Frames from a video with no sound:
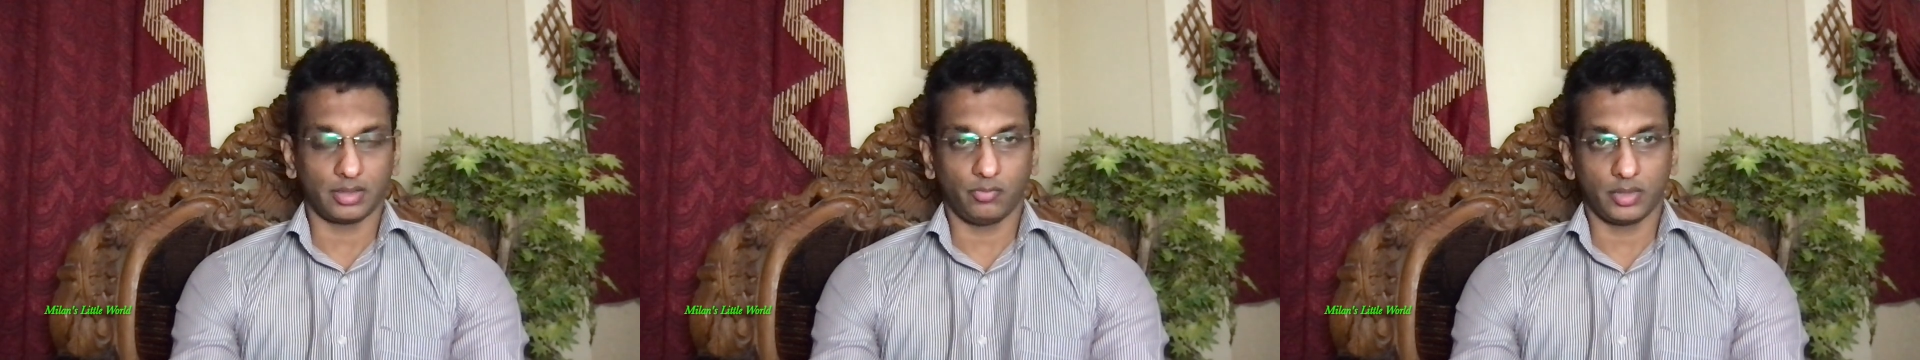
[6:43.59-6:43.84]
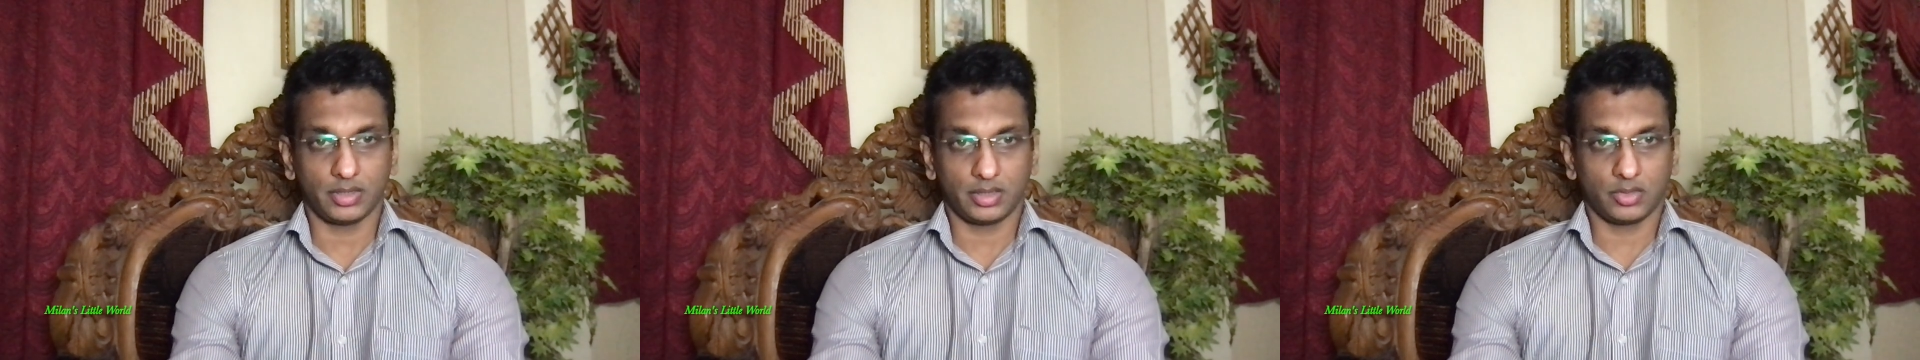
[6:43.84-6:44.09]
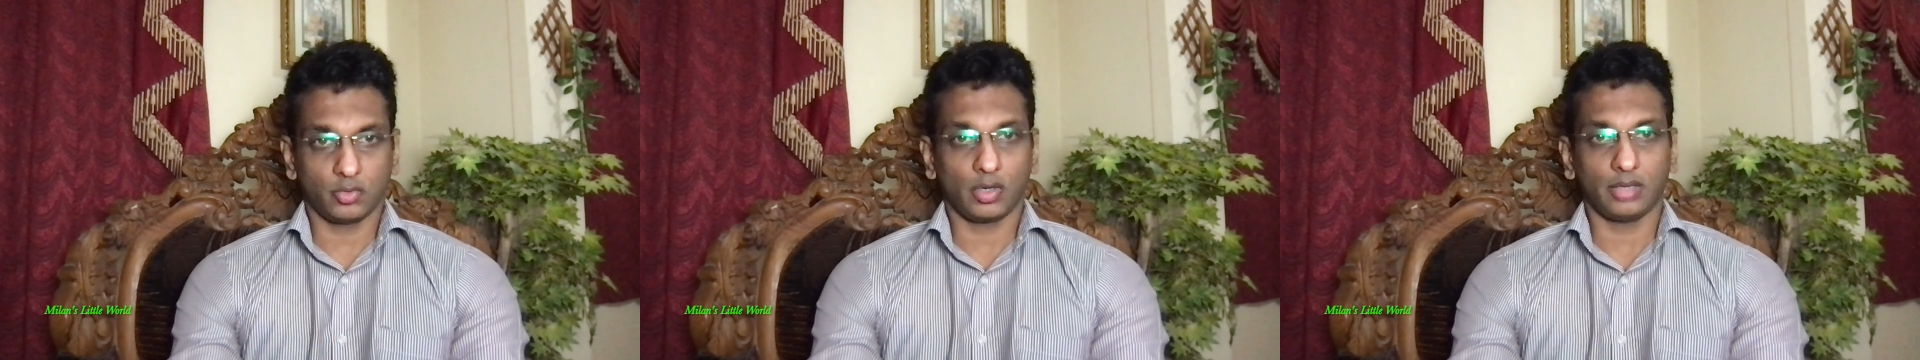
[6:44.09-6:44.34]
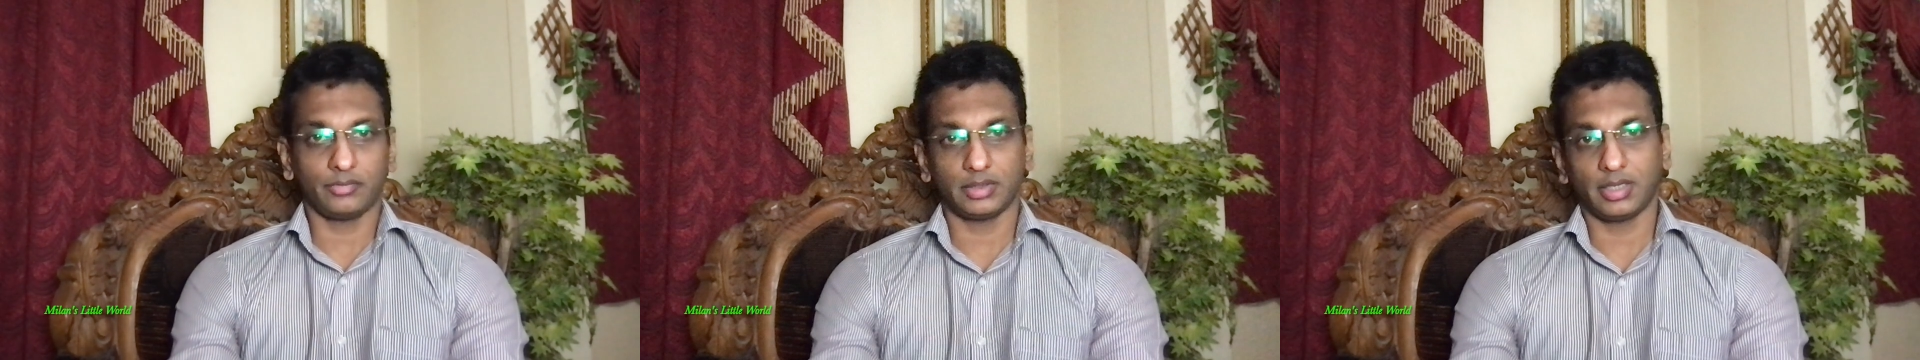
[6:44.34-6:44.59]
once soon
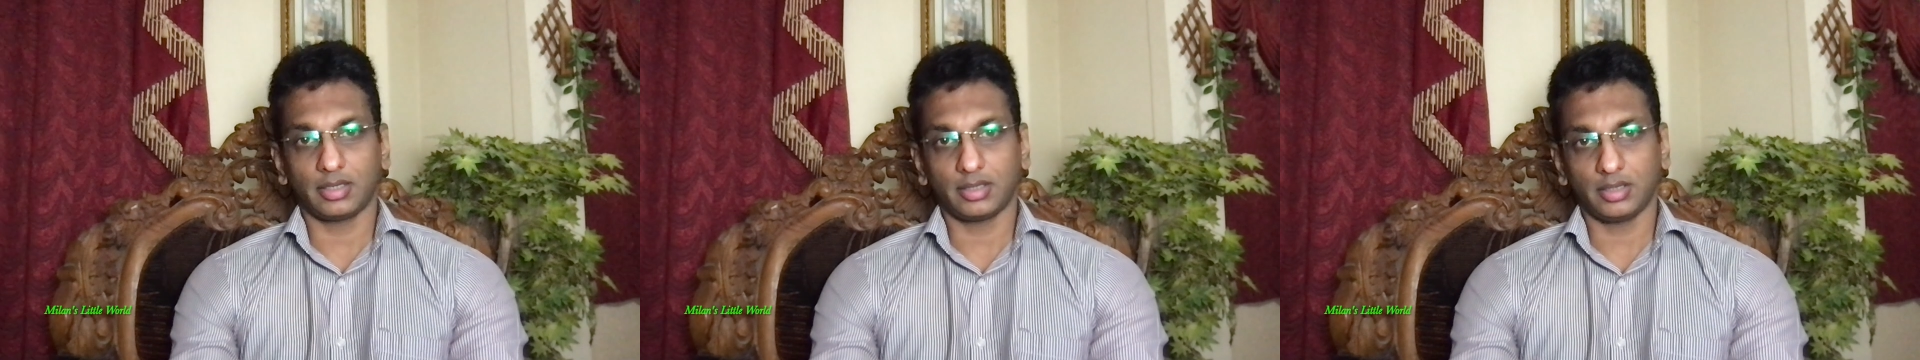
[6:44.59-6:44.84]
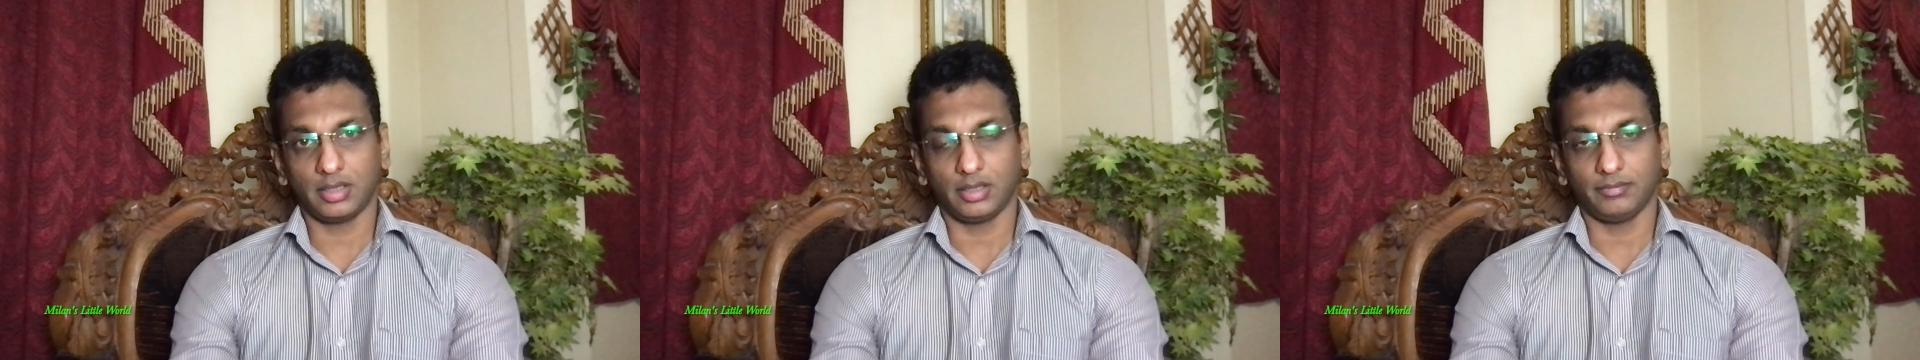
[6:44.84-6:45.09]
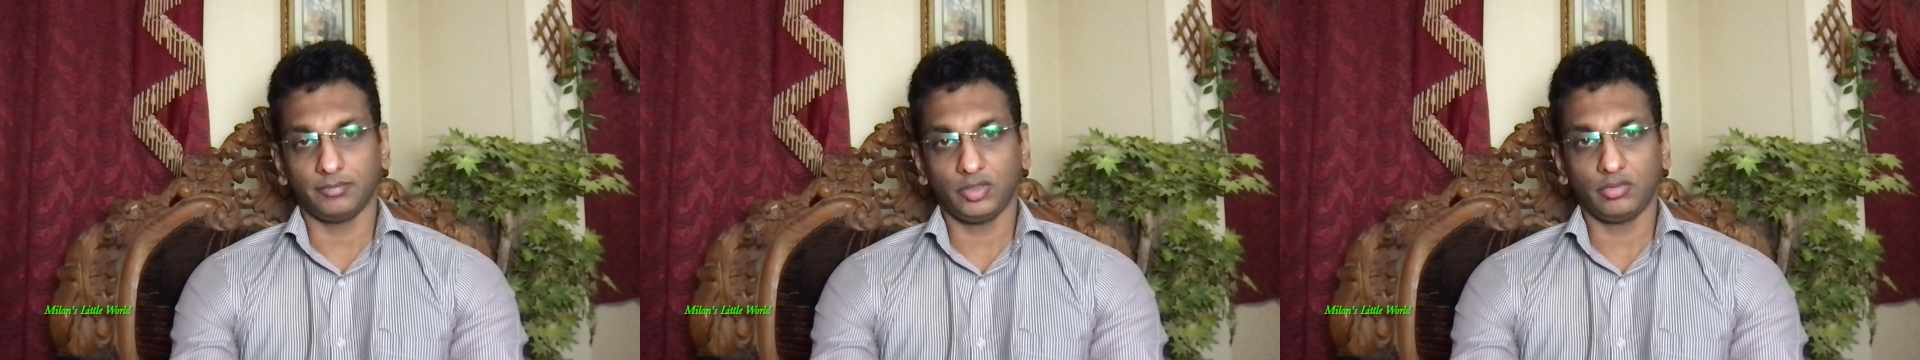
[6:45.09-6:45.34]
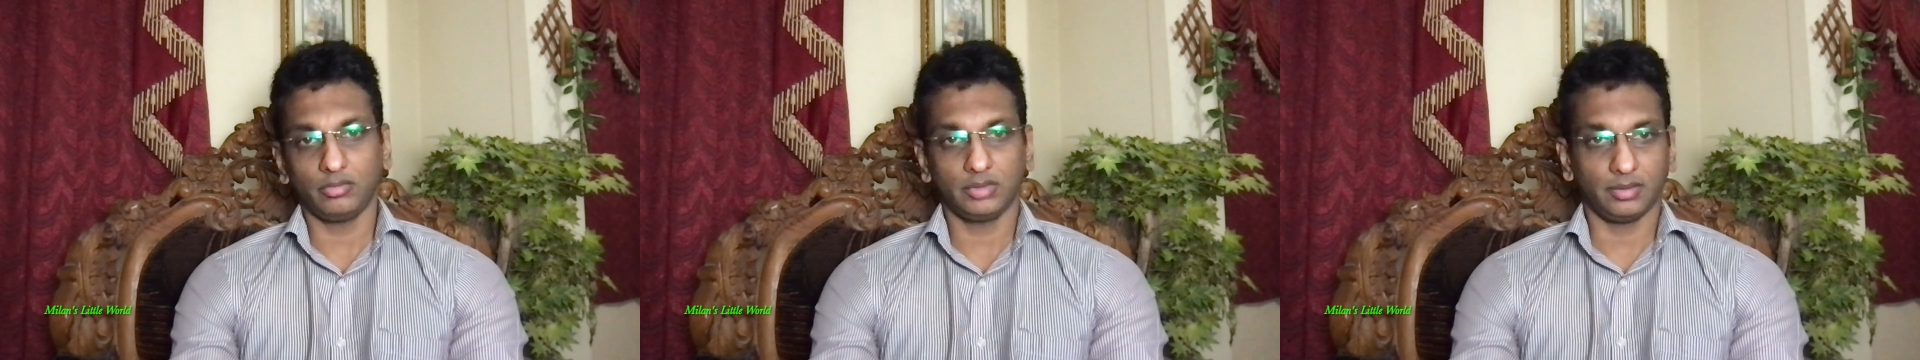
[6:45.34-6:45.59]
after that,
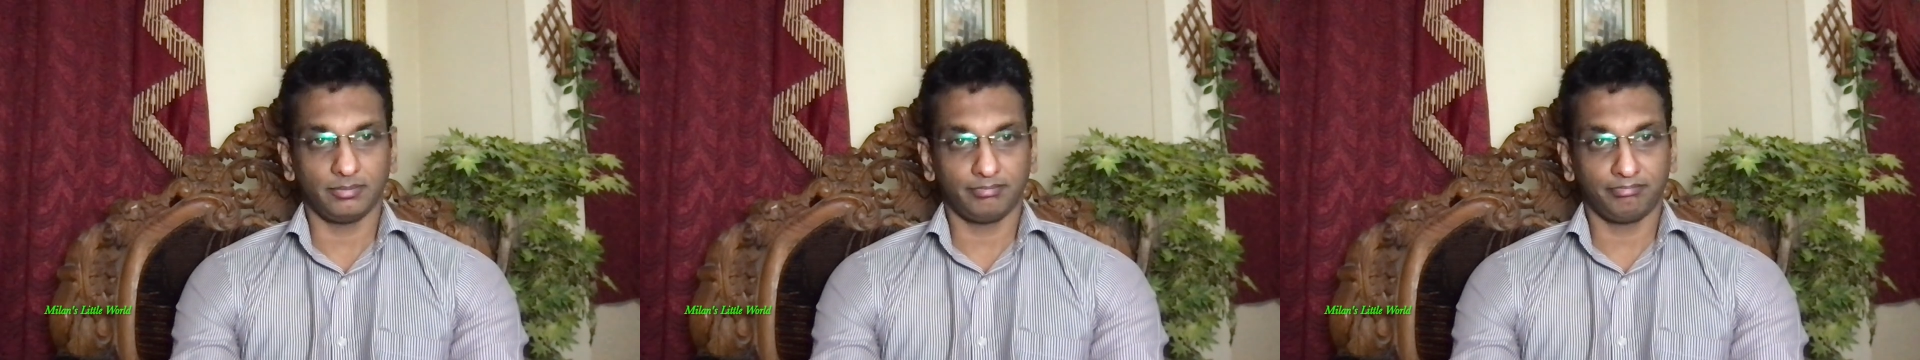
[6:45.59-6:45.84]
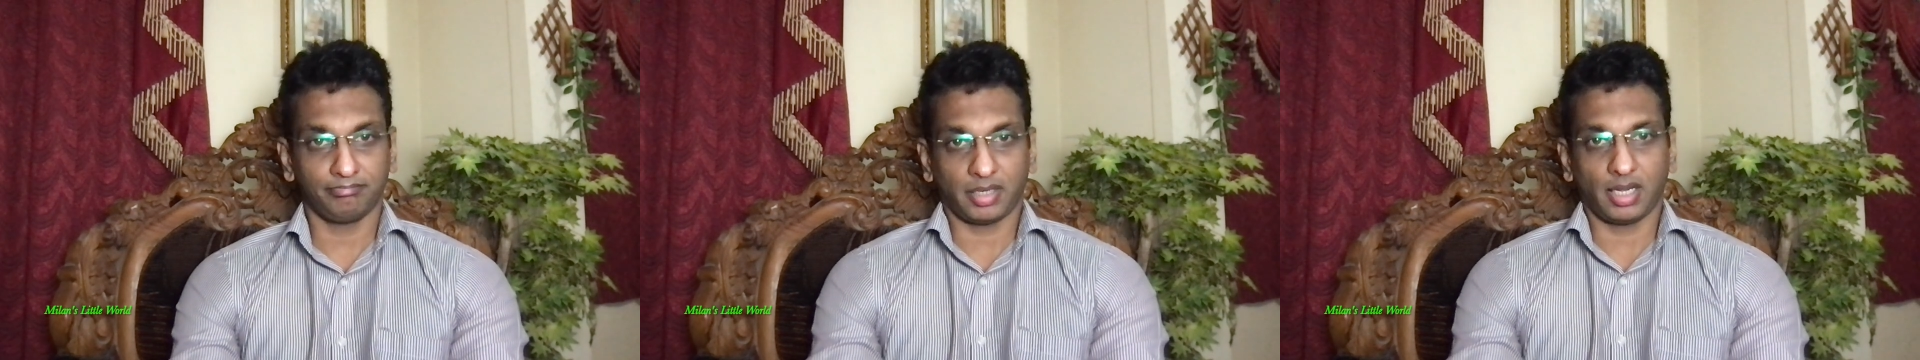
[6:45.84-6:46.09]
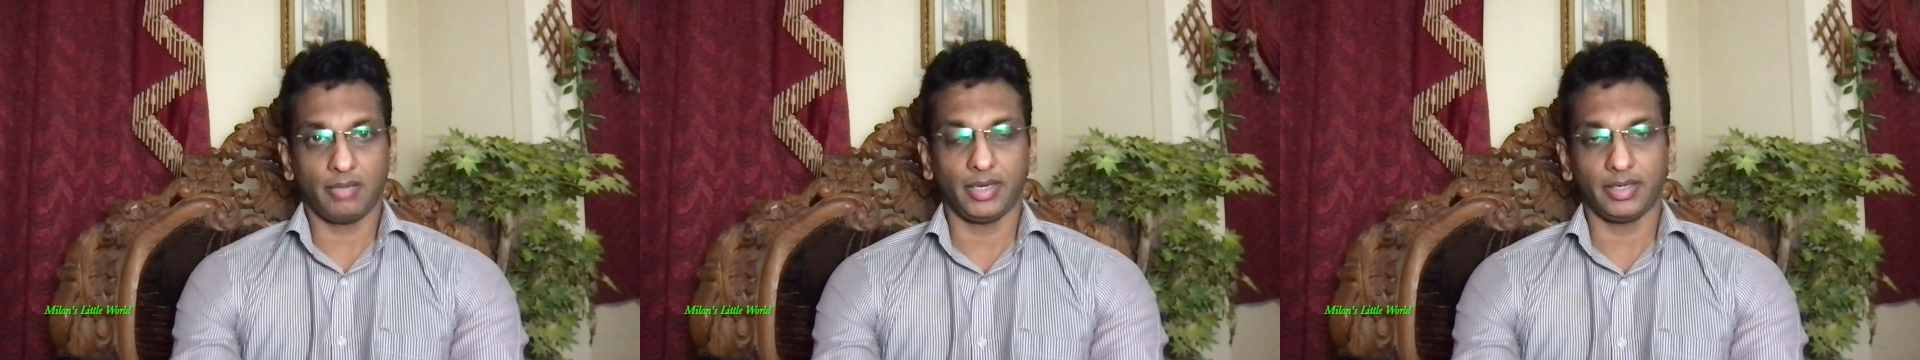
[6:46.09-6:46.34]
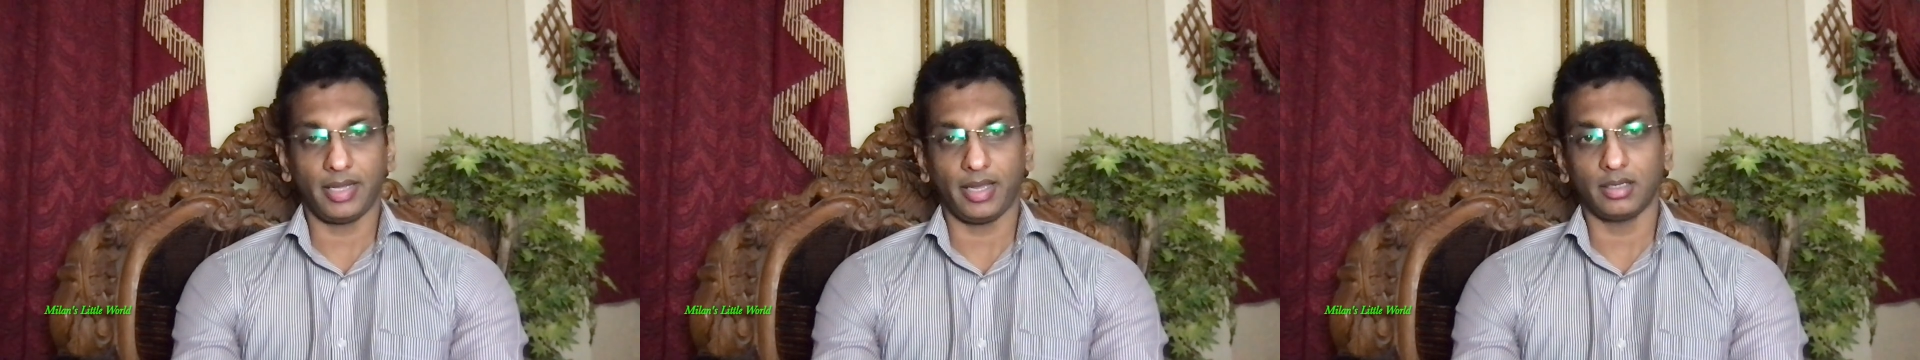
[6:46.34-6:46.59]
the prime
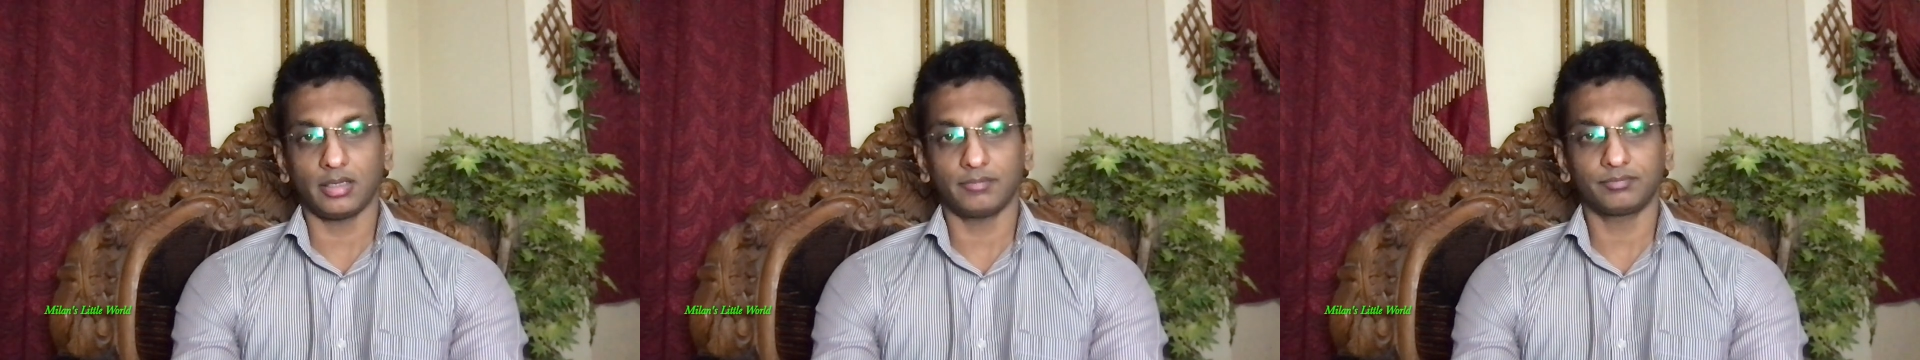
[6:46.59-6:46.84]
attack,